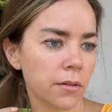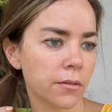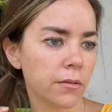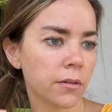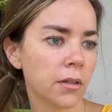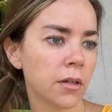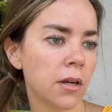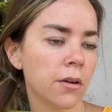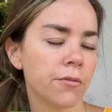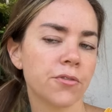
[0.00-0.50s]

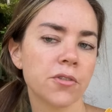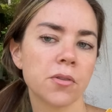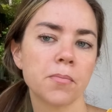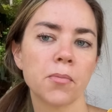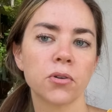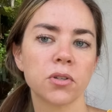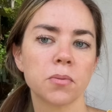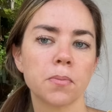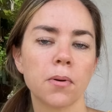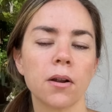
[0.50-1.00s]
you know, for the
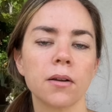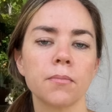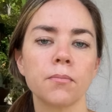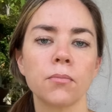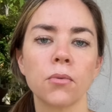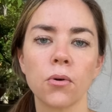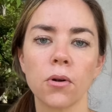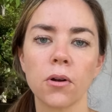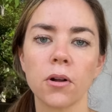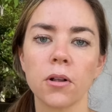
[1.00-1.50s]
most part,
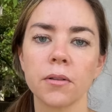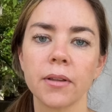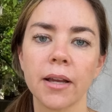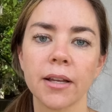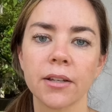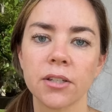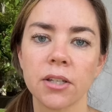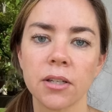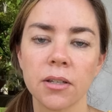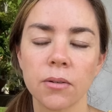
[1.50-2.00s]
moral. Like
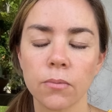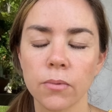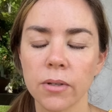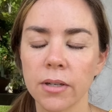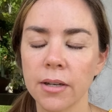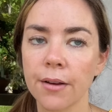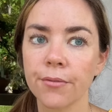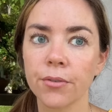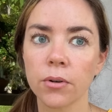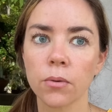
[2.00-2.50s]
she would
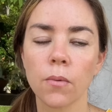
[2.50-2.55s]
never